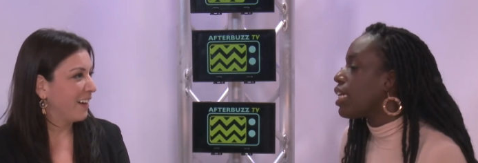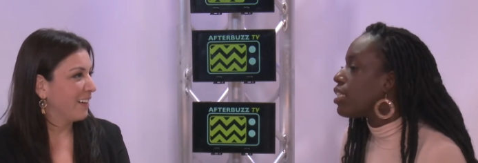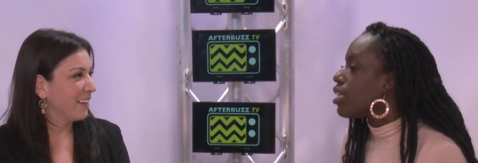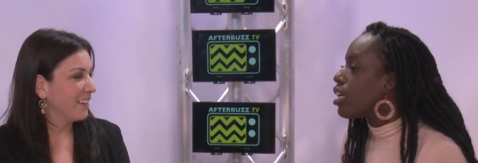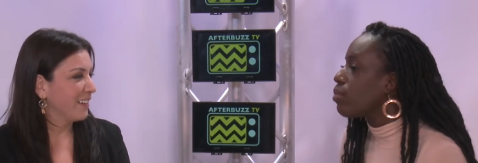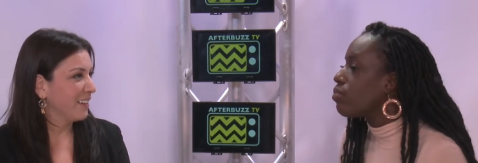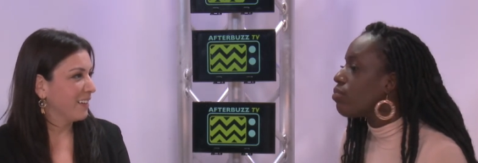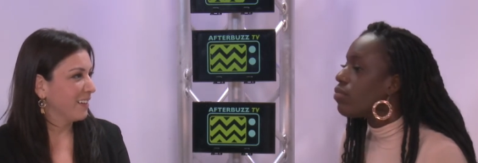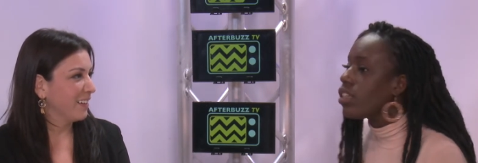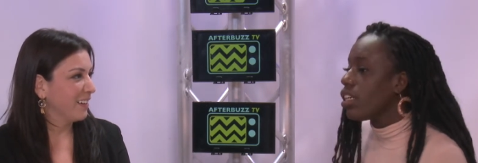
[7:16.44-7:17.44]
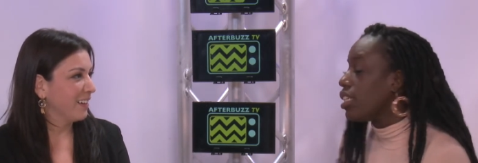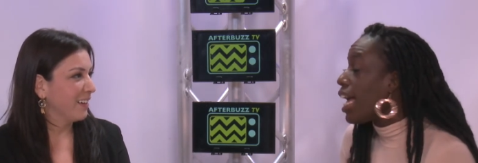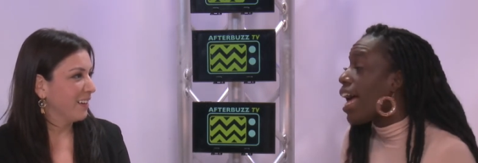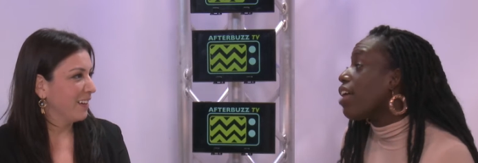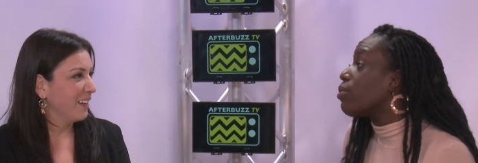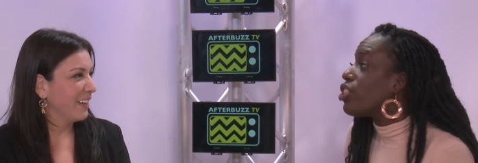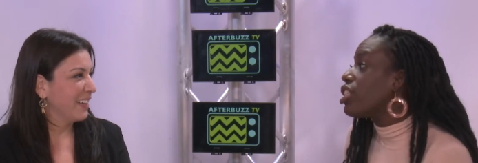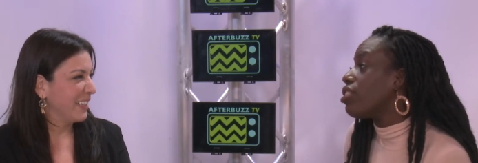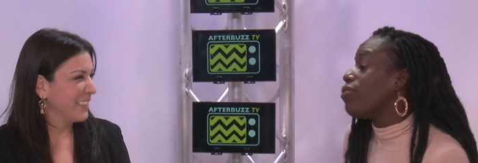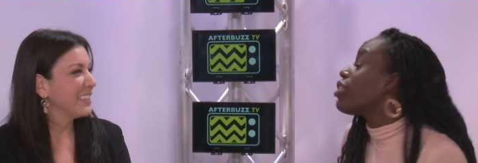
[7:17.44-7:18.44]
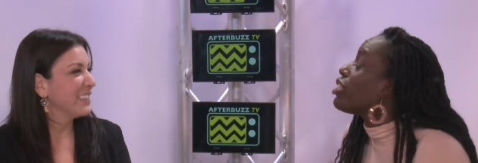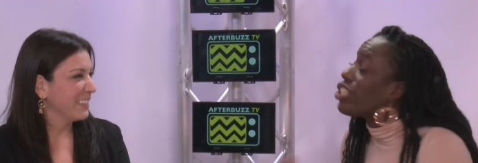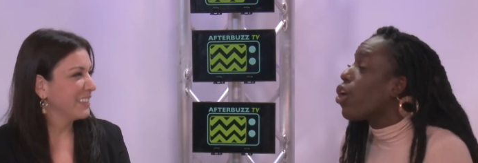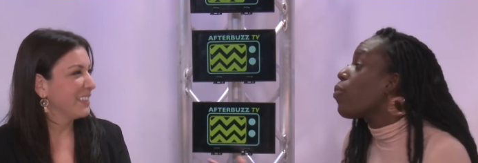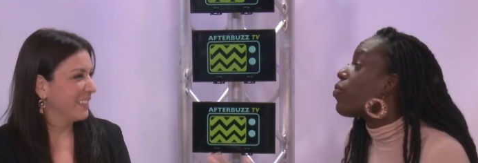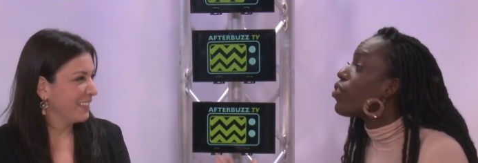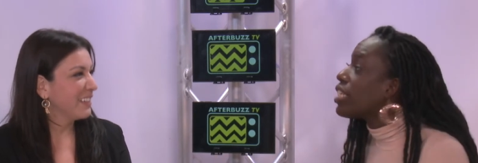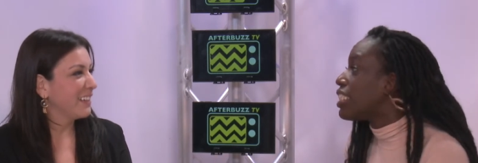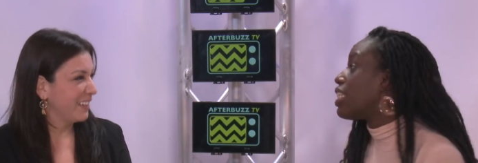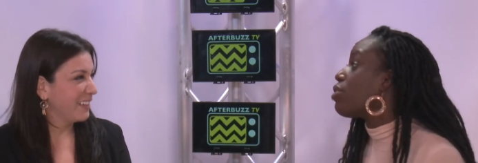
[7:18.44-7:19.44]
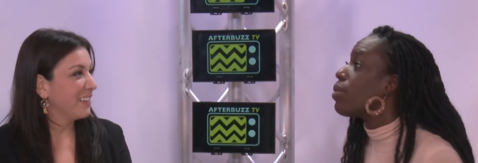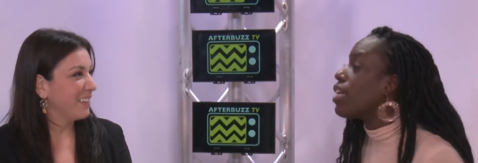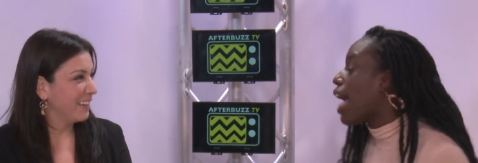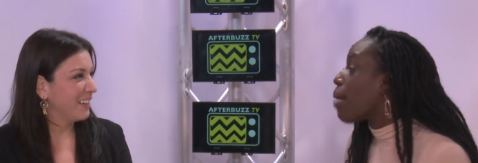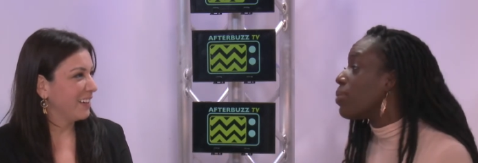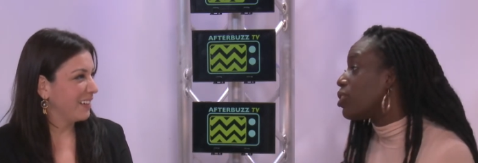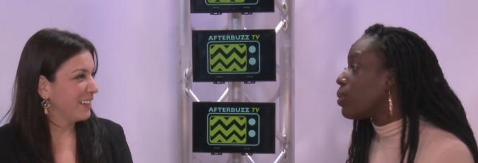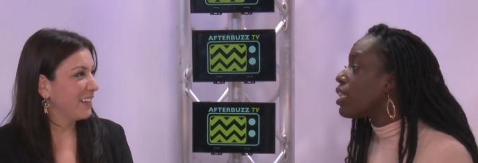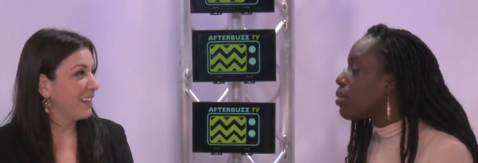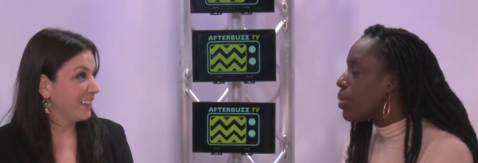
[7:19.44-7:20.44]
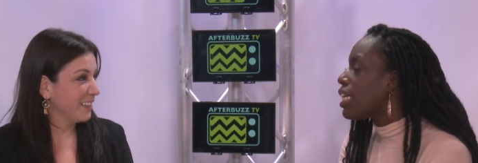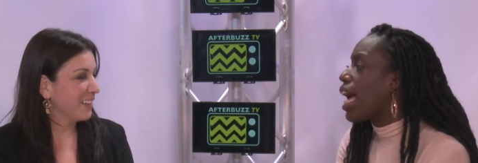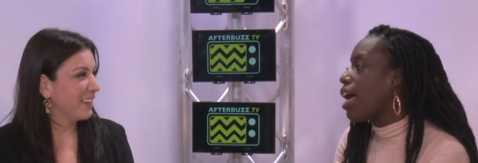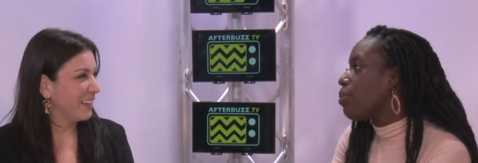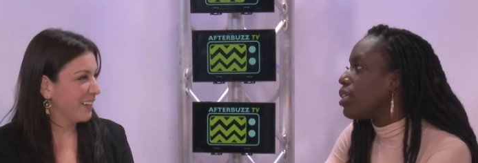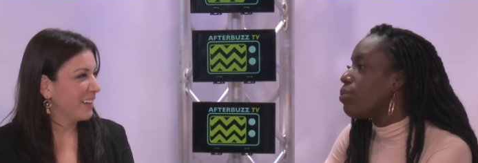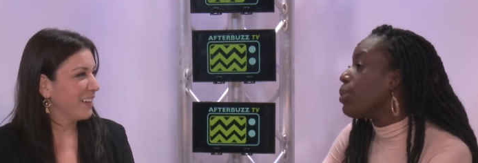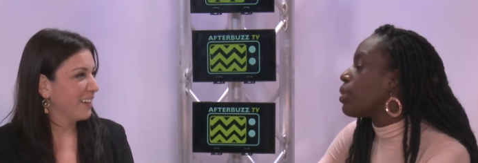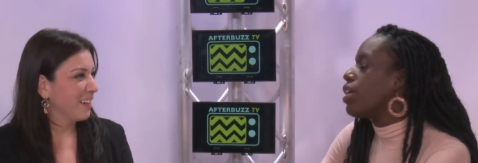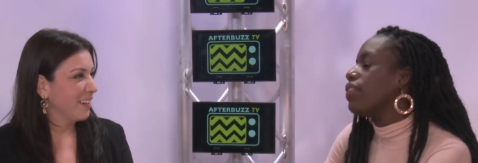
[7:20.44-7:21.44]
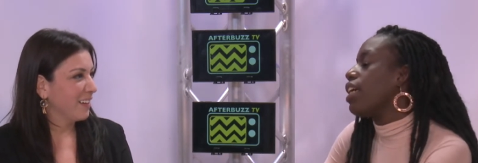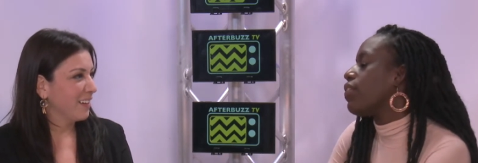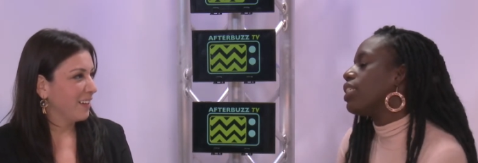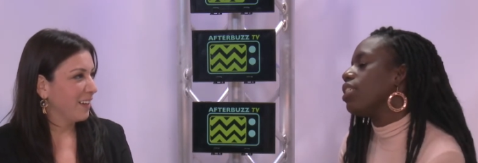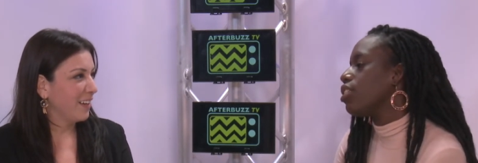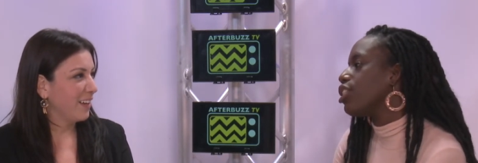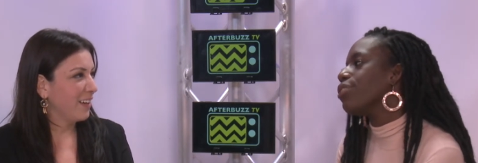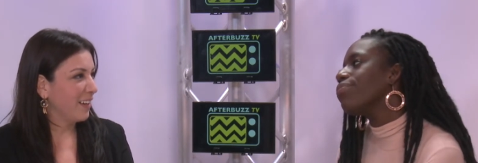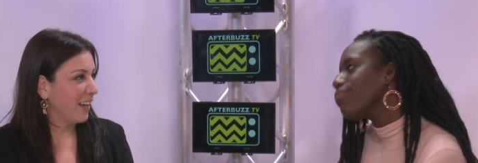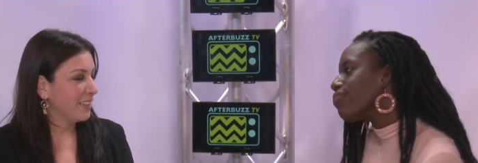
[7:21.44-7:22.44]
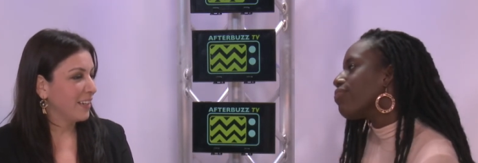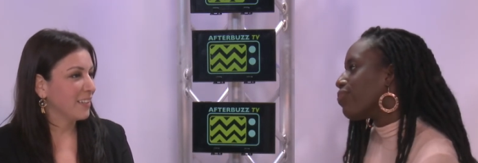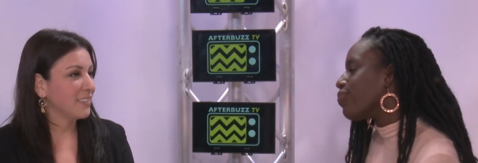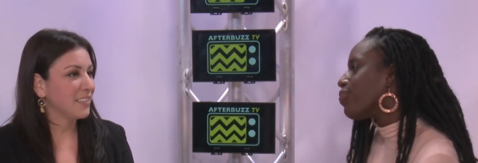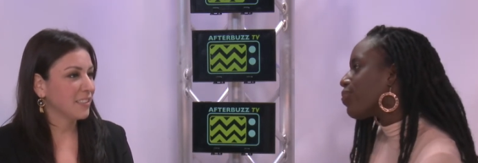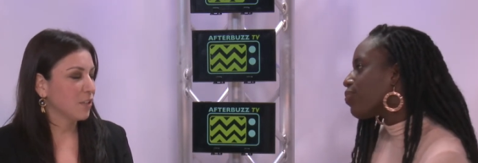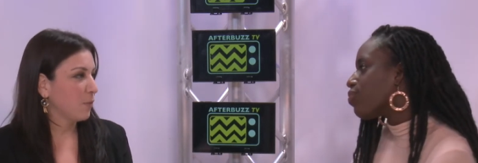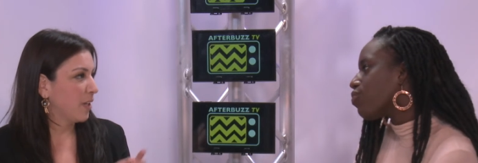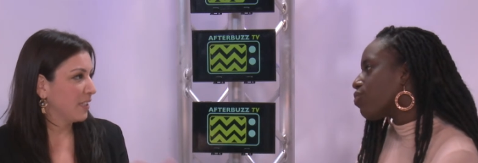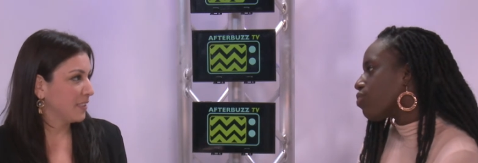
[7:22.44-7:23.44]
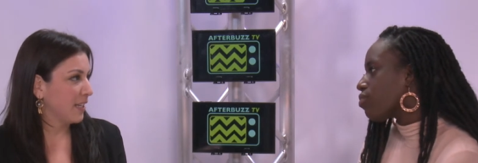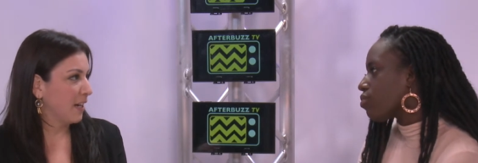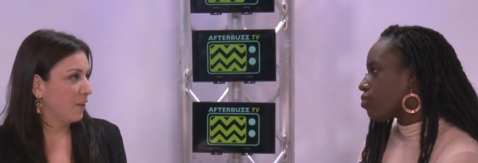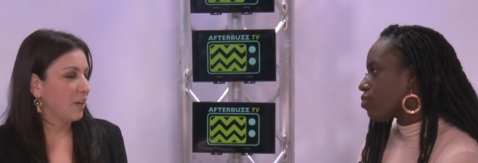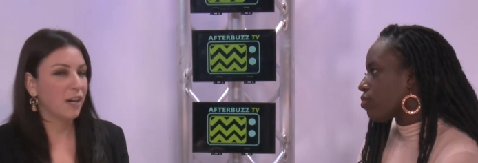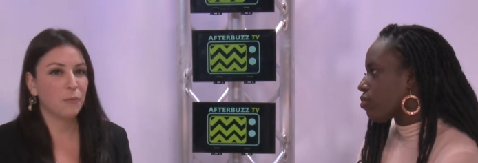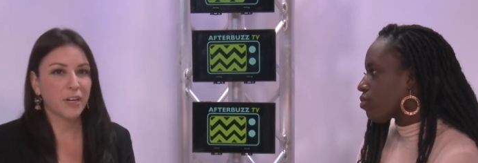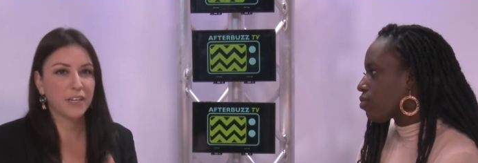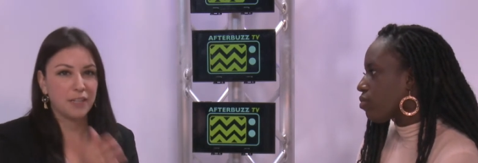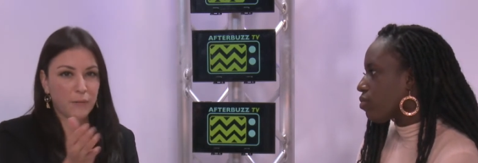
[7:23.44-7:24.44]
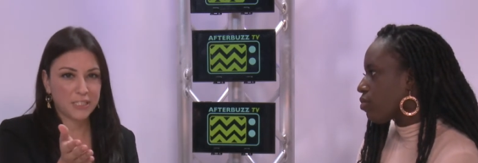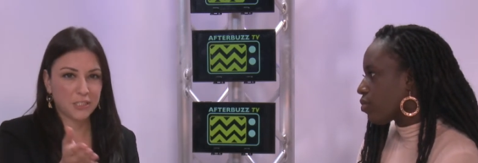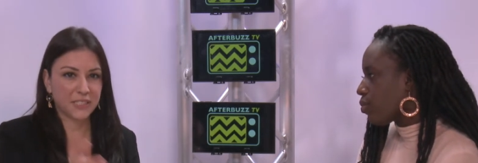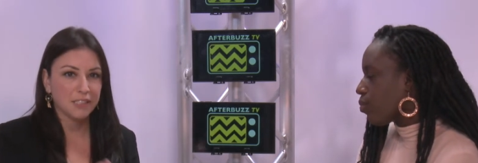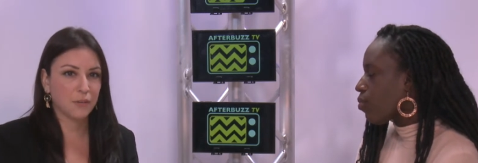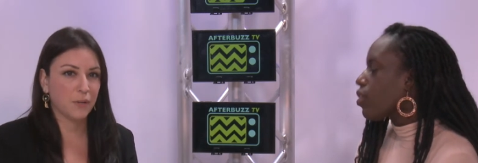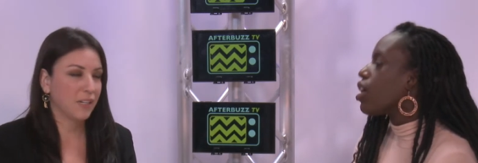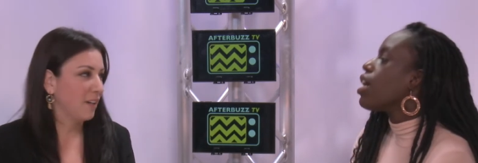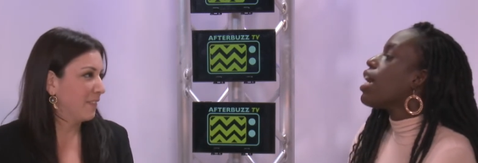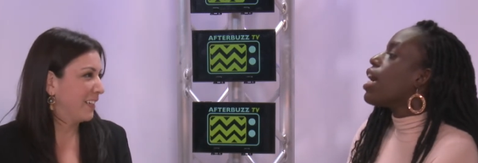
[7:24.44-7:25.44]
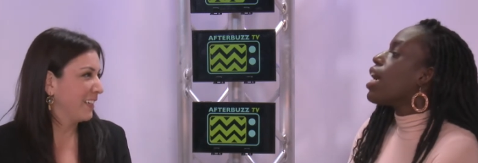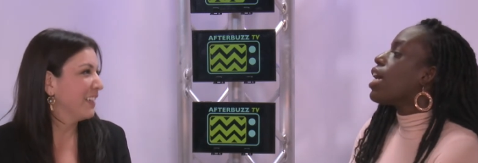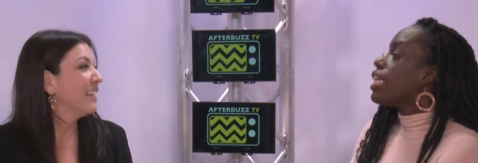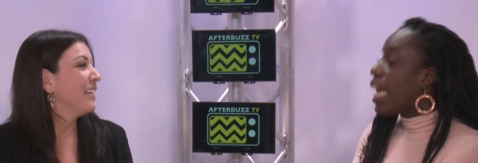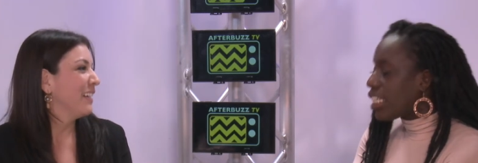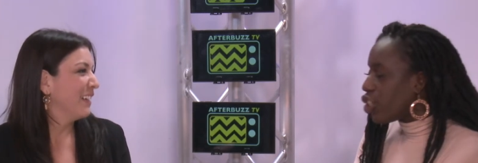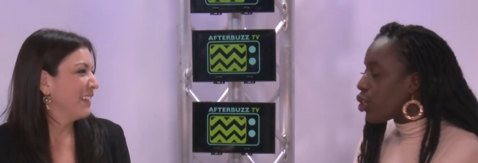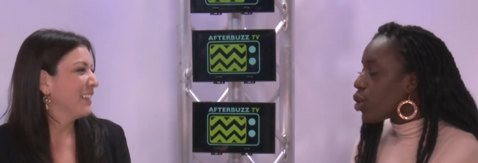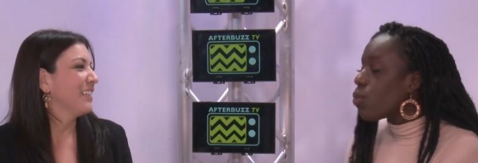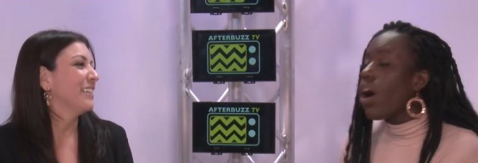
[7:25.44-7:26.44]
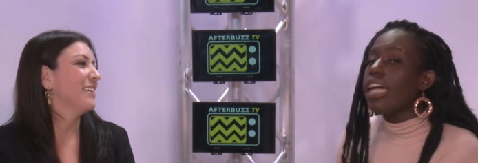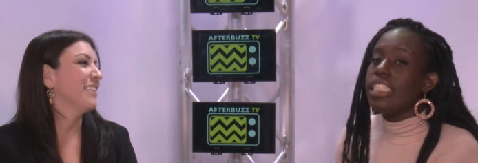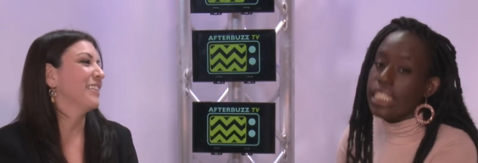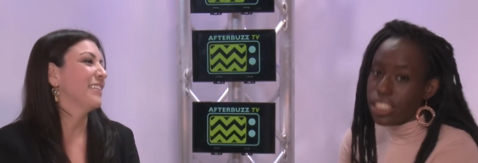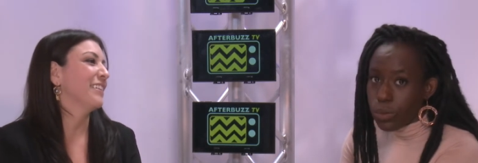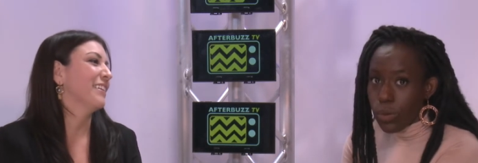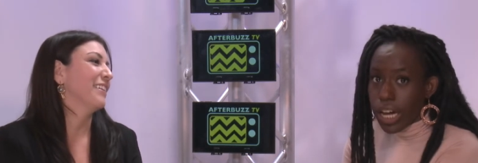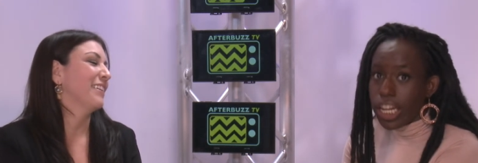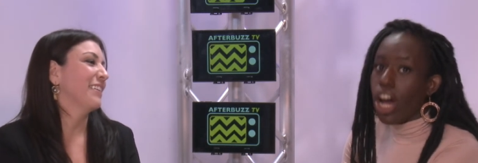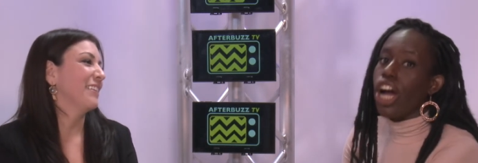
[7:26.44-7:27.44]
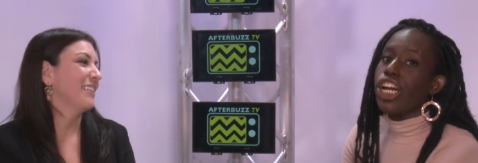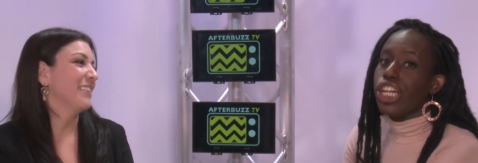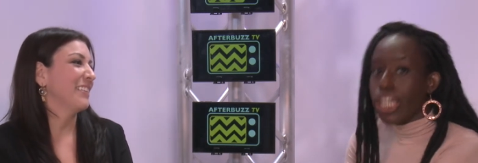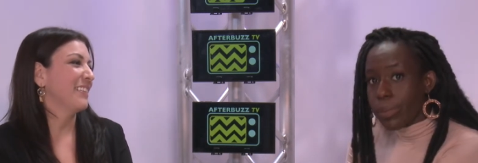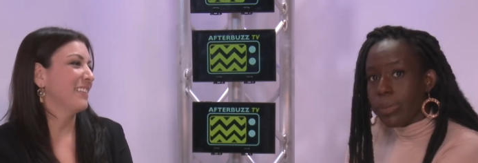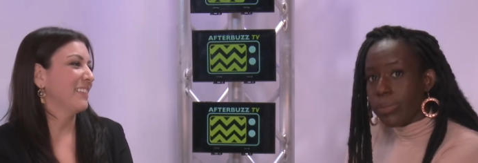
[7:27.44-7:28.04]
Speaker 1: and um, yeah, we're just we're just hopeful to see what happens with it. But yeah, we, we would love to have a season two.
Speaker 2: And and mm-hmm. season one is now. Uh, where can they watch season one on the?
Speaker 1: Yes, you can watch season one on Urban